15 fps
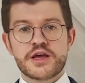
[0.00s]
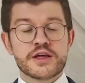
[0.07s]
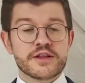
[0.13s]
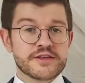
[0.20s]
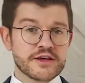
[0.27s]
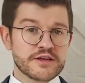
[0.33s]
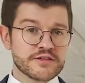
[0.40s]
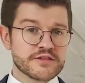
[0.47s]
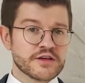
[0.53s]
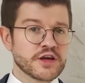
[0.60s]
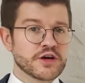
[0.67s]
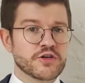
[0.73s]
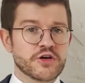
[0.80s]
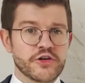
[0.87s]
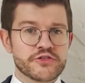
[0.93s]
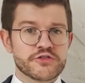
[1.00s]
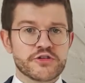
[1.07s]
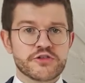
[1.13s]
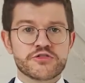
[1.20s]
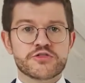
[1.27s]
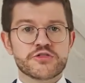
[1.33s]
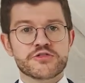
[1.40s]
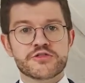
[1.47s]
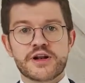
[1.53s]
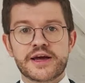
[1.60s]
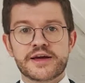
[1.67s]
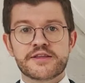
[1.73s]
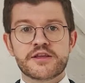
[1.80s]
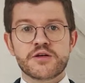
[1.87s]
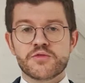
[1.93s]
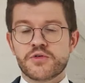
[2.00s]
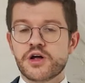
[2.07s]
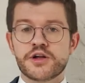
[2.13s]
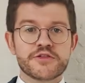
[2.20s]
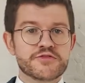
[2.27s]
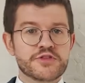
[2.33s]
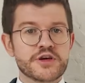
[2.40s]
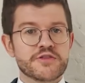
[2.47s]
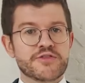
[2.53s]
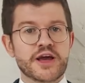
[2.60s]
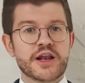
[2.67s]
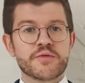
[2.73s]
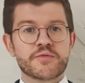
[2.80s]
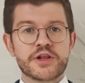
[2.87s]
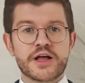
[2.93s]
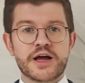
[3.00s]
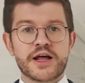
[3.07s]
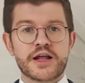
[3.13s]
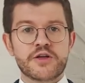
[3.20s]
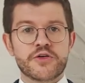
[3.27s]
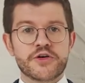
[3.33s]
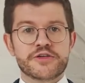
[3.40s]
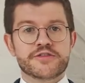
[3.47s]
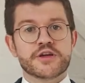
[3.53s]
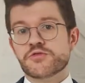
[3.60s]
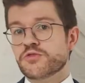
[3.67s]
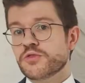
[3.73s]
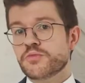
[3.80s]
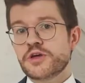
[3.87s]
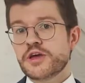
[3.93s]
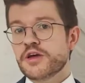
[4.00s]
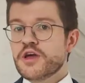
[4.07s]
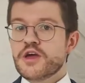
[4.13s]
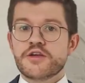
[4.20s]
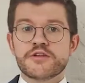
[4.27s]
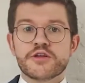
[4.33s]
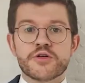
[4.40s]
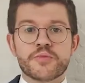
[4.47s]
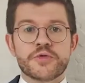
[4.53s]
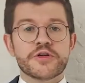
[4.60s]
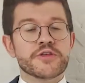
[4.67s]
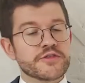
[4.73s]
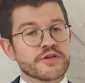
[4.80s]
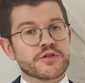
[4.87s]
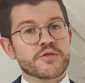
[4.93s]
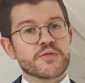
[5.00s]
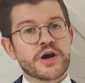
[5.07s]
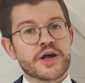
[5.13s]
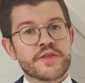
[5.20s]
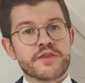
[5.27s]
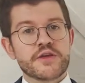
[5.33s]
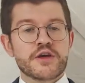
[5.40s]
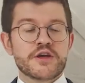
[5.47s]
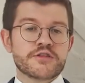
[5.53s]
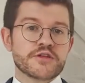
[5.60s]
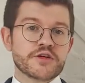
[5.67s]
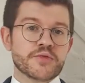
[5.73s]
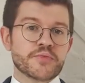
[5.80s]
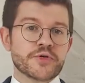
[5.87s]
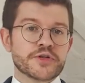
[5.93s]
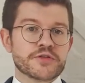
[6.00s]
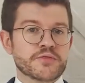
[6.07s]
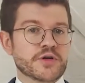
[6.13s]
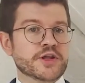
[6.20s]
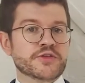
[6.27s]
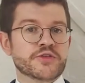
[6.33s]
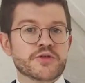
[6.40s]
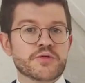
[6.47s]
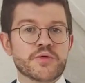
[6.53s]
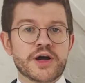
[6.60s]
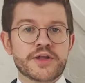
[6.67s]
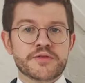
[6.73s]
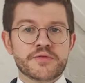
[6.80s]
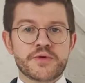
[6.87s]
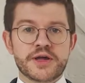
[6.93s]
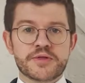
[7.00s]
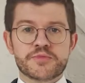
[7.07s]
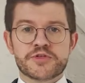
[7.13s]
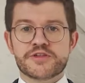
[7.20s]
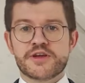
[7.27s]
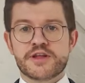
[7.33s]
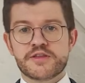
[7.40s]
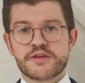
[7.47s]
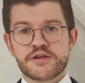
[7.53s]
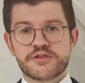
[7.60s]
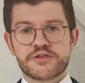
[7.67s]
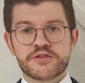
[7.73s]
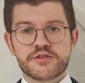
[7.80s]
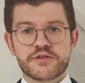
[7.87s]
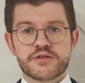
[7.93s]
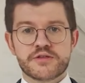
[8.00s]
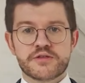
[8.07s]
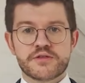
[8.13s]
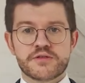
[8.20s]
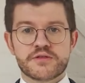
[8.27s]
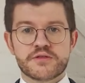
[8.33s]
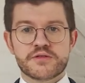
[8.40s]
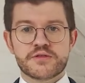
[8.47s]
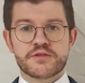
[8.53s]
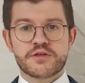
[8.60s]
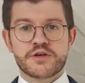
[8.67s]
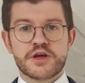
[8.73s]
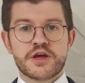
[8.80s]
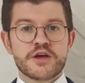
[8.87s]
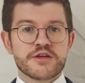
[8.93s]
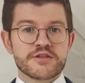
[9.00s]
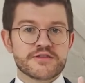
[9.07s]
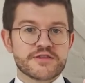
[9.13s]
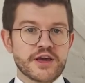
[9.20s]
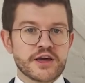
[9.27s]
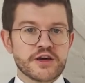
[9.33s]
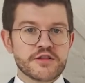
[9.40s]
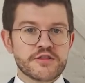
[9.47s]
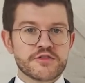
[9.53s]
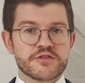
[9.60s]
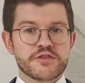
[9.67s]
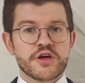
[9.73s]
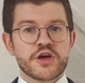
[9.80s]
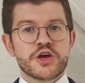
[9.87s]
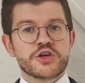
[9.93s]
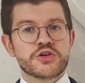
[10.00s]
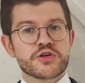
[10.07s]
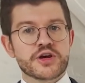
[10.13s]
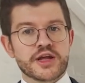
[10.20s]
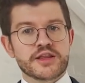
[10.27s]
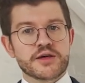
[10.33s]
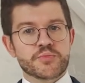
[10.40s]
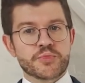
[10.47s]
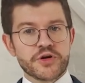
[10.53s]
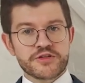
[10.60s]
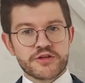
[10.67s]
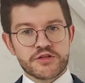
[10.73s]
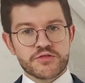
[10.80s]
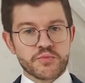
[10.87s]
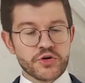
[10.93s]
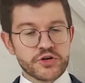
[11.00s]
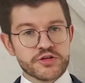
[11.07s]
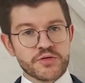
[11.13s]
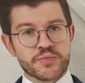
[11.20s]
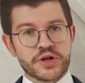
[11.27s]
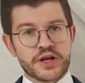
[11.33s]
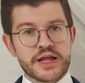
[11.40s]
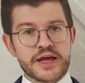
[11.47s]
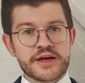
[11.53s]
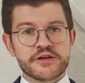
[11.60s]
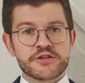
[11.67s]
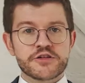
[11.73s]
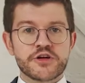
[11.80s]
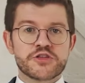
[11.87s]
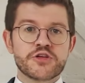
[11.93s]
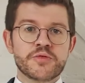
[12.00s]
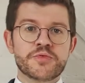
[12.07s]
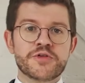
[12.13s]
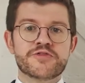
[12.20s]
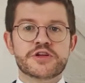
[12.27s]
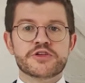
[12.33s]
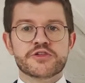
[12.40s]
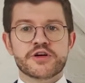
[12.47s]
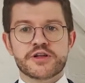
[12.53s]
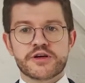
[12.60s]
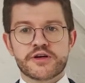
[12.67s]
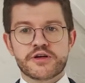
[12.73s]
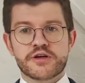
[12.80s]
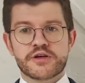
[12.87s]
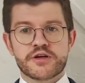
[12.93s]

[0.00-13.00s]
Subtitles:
This in contrast to selecting one of the available alloys that would be 0.01, 0.1 or 1 weight percentage. Second, you can deposit multiple layers on top of each other,